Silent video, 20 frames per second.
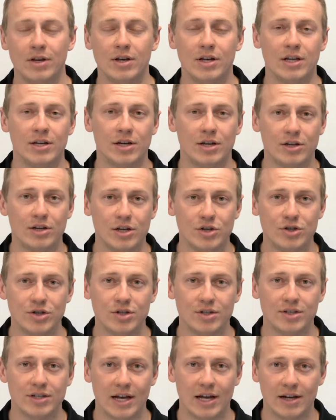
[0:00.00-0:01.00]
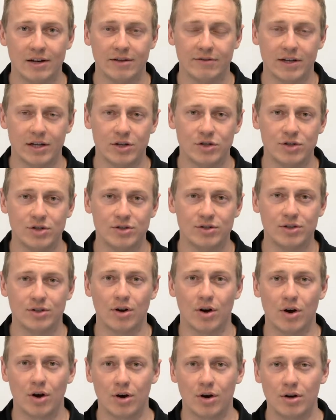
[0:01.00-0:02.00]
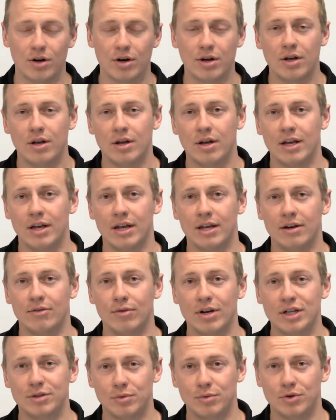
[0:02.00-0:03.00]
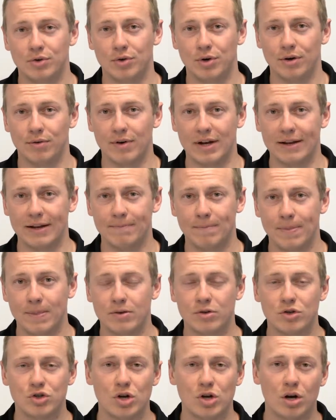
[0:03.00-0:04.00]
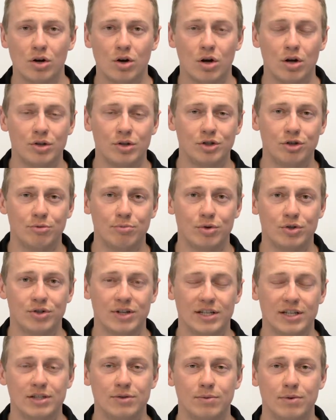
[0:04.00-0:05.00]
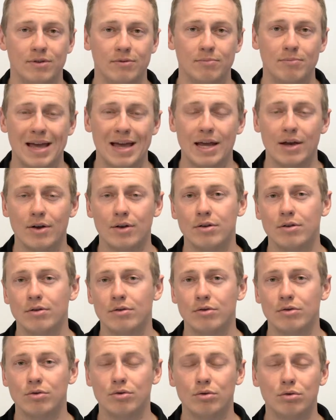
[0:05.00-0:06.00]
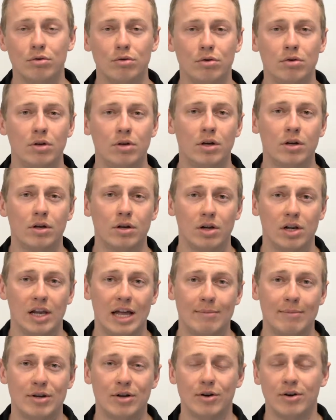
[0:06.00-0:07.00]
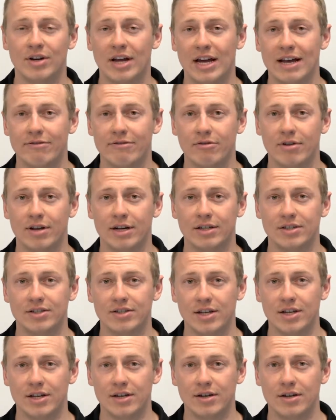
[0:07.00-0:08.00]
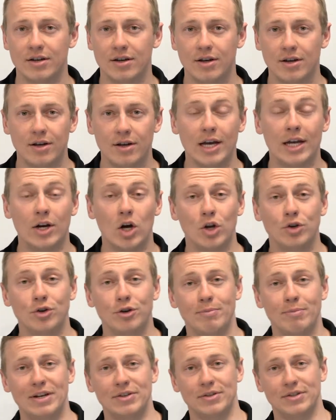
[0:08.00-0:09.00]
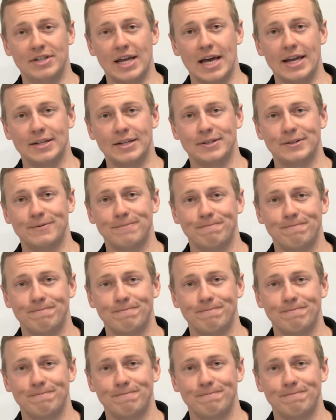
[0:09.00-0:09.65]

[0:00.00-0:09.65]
In addition to elevations in heart and respiratory rate, shock also presents with pale, cool, clammy, or diaphoretic skin and altered mental status.